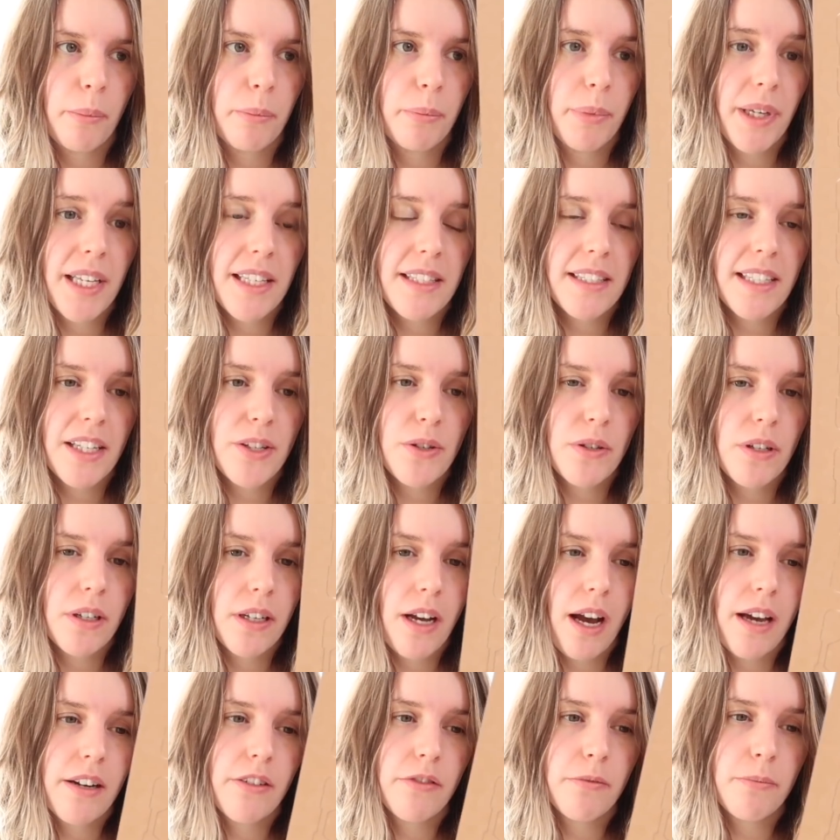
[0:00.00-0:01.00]
bits, and you can
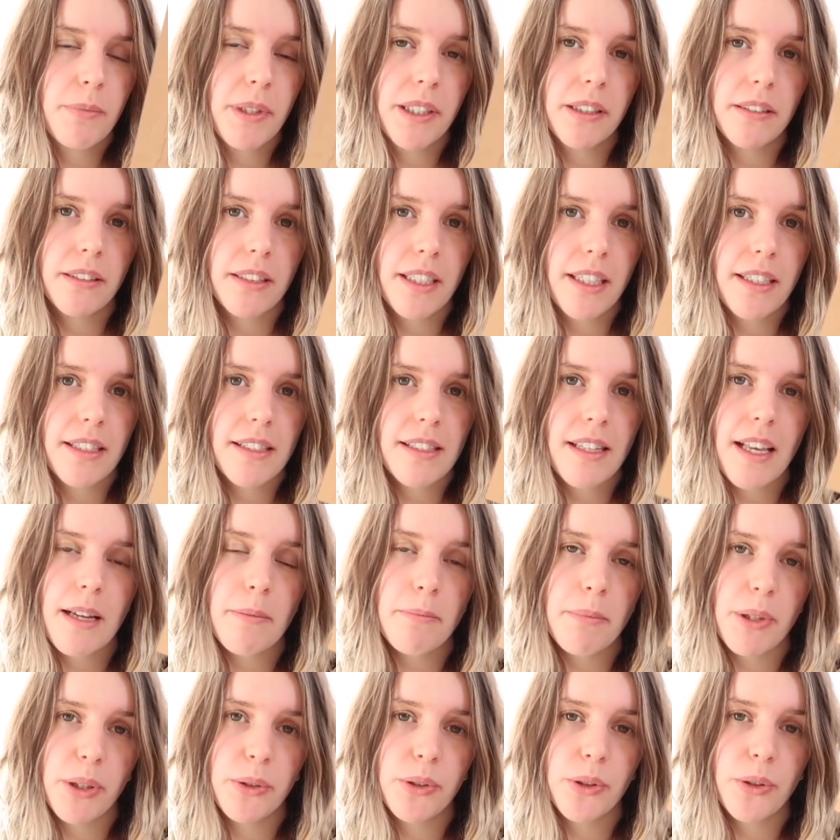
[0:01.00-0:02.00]
kind of build it. It's
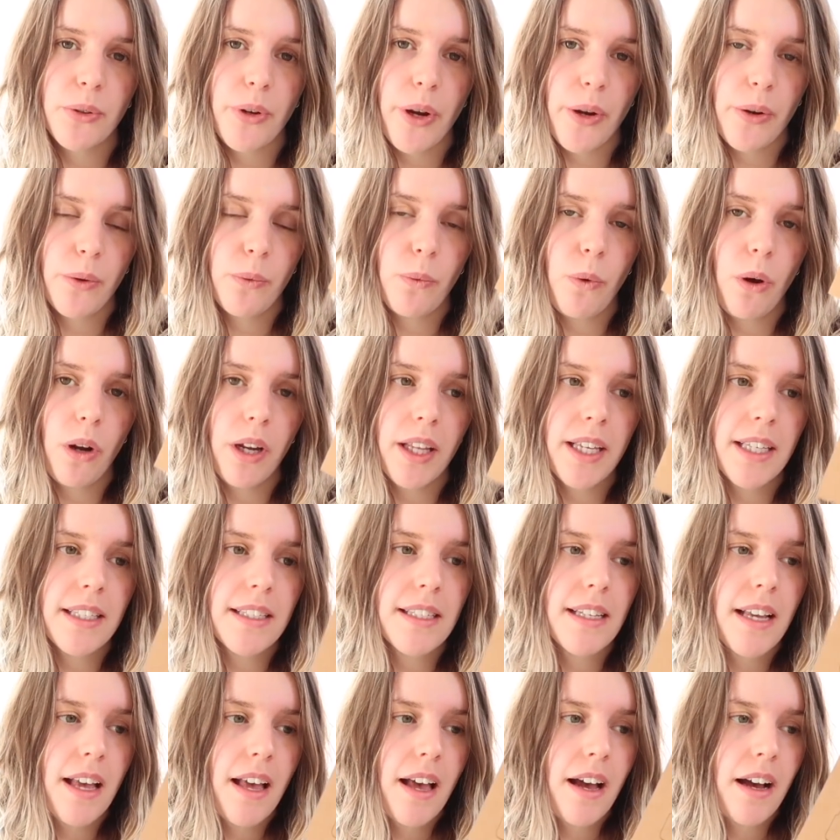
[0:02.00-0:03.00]
like build your own
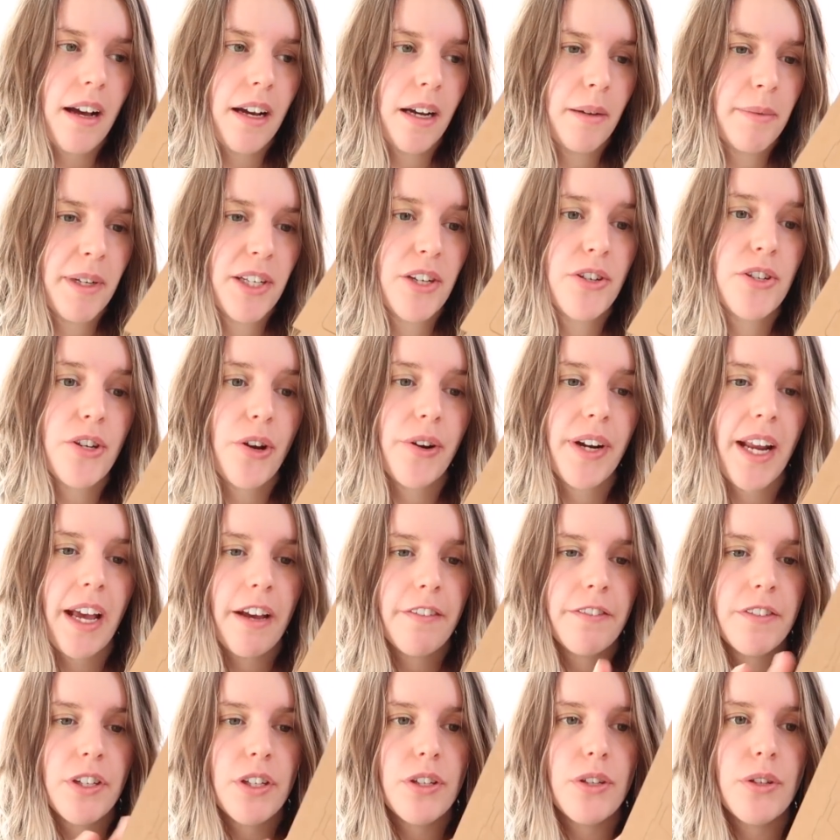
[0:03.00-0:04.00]
wallet, and you don't
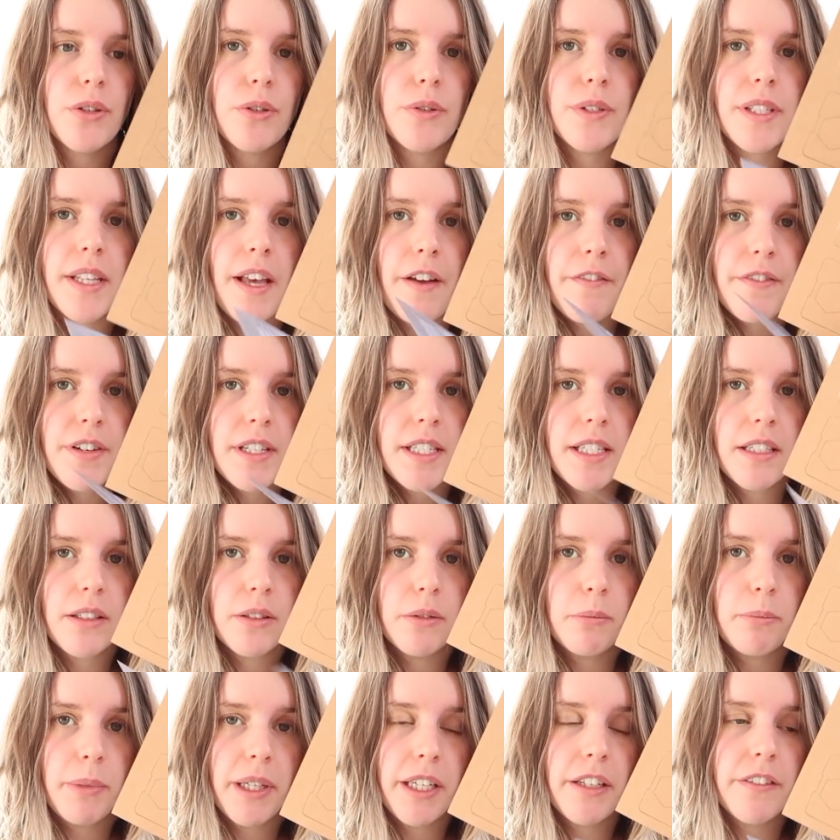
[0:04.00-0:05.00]
have to use every
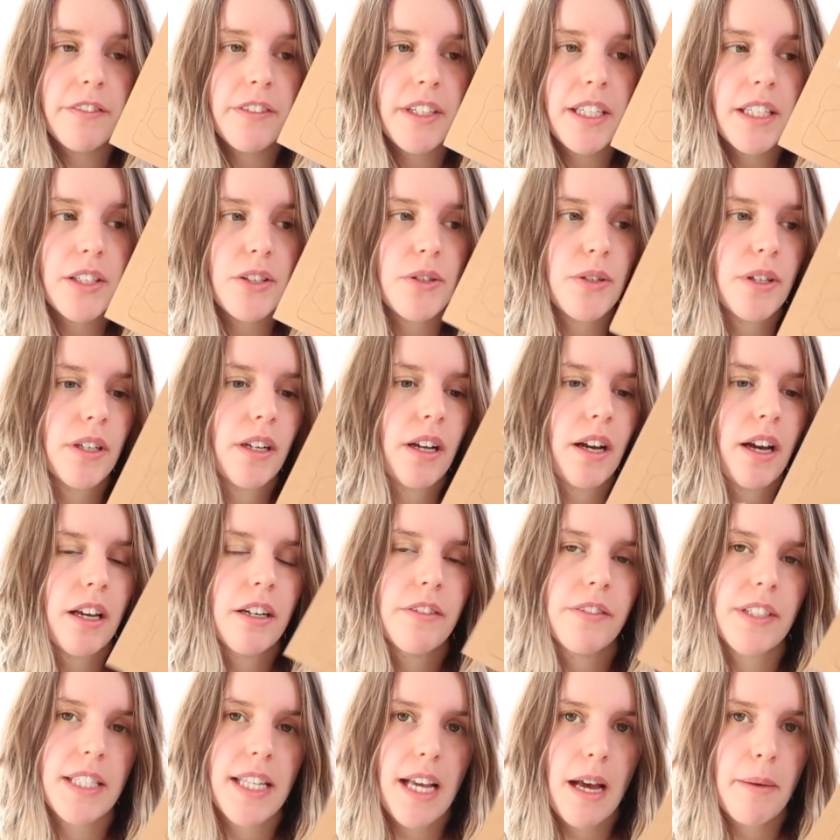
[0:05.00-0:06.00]
single bit of it. You can kind
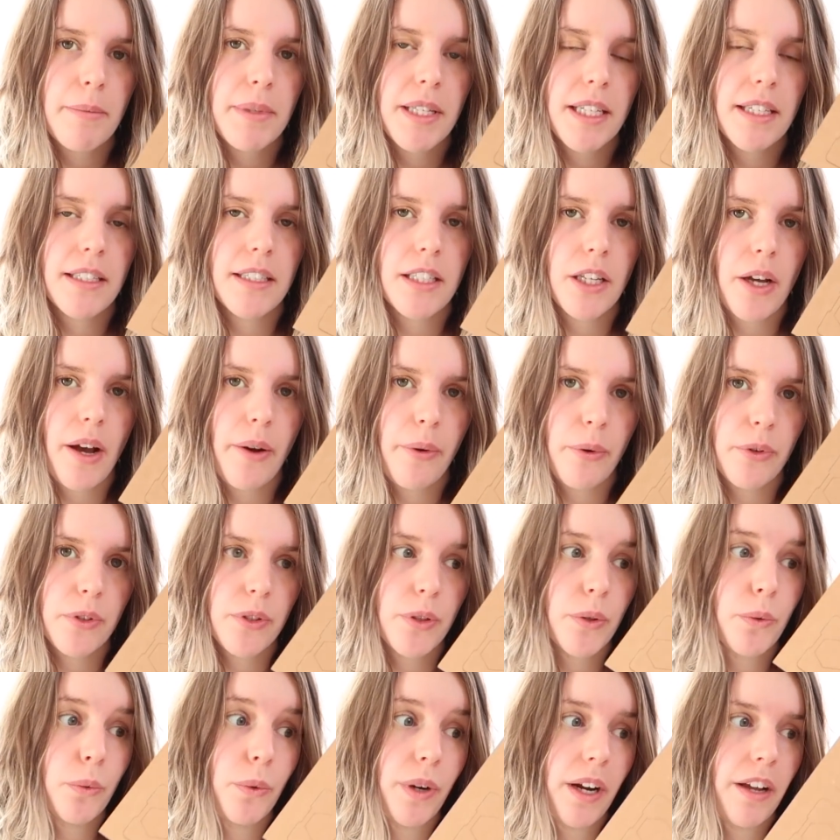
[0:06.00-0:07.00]
of adapt it
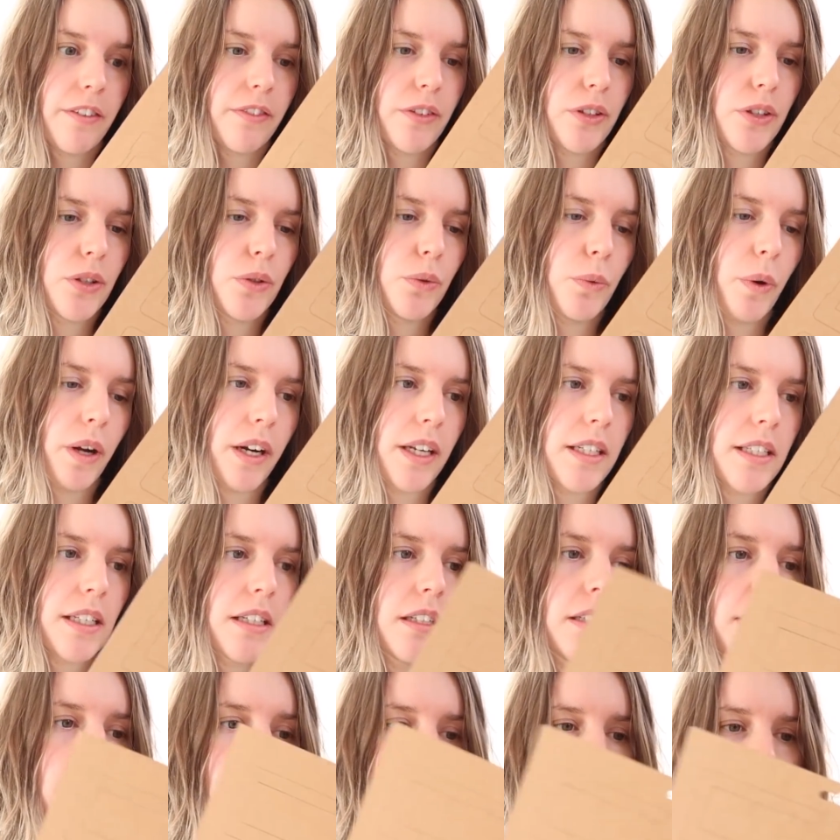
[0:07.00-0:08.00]
to whatever you want it to
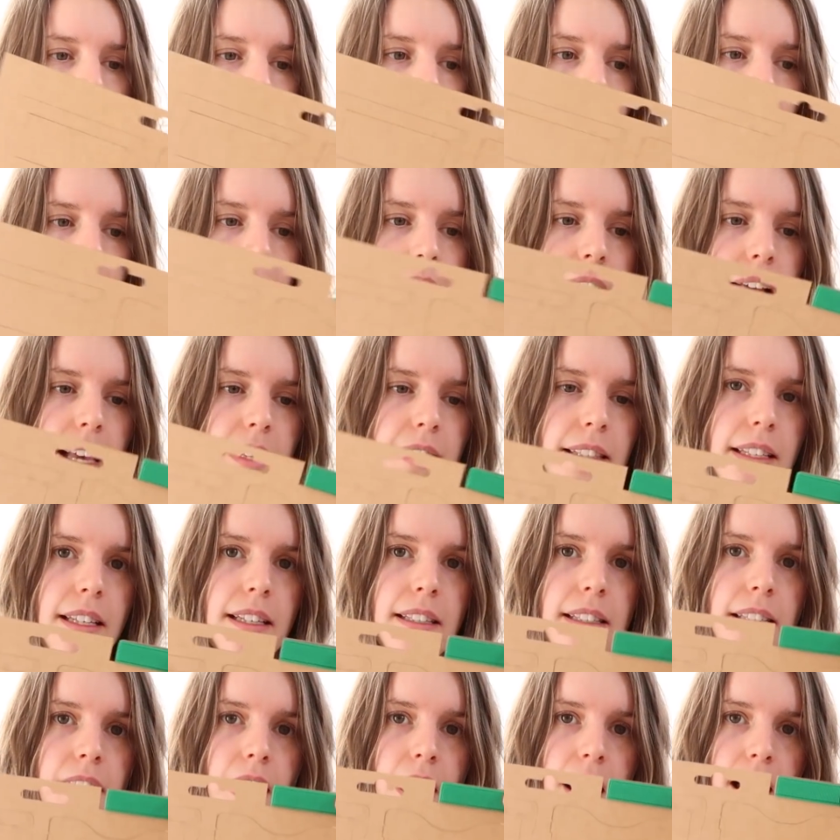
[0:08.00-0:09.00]
look like, and then it has
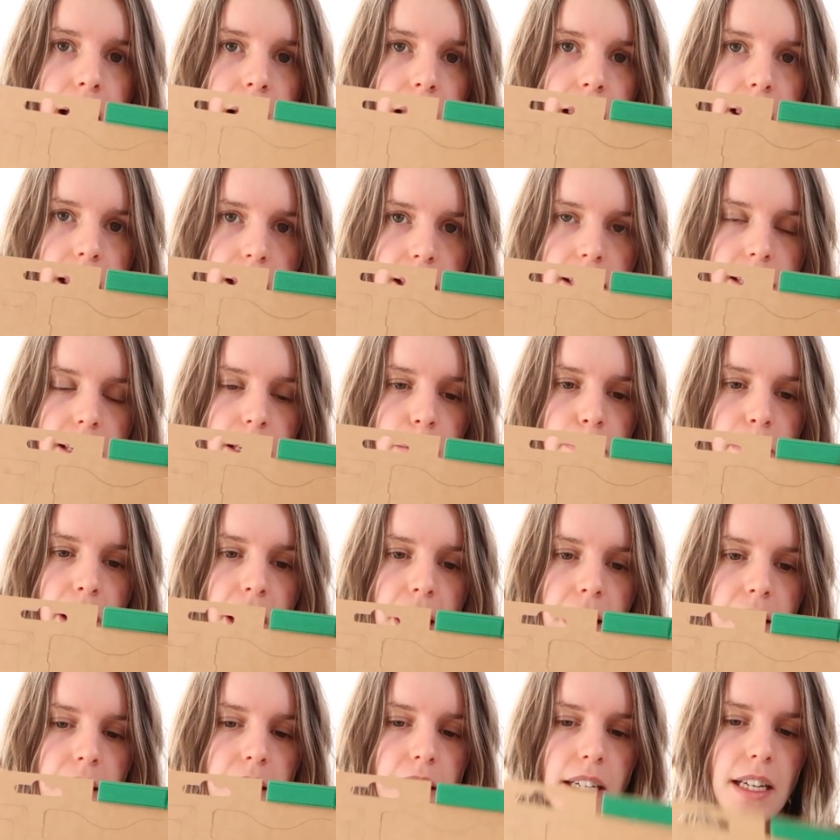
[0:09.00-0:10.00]
this elastic
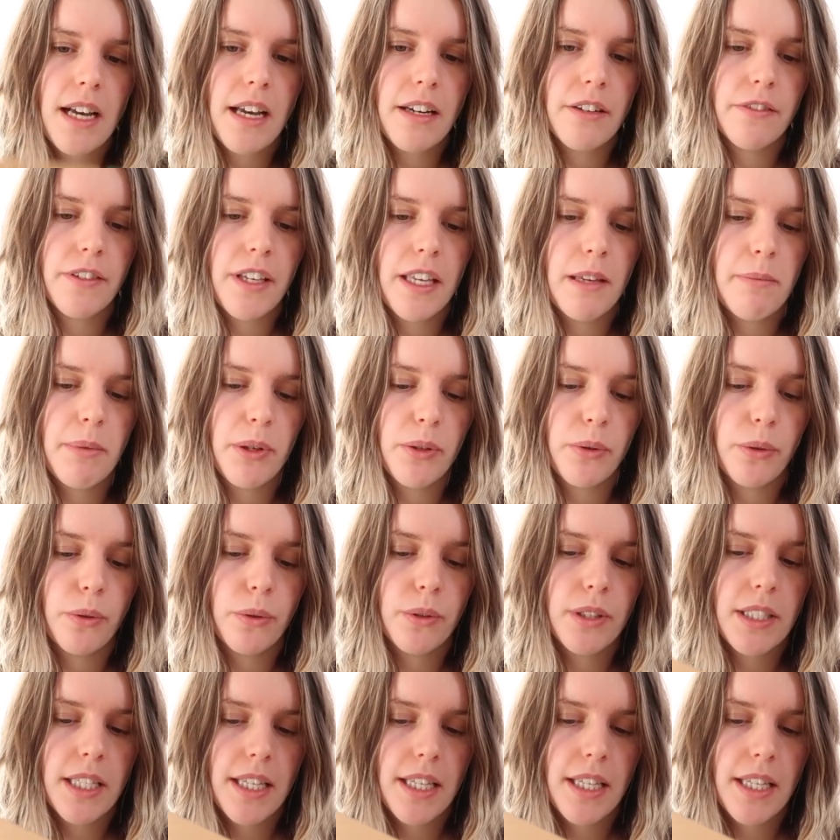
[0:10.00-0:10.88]
band to kind of keep it all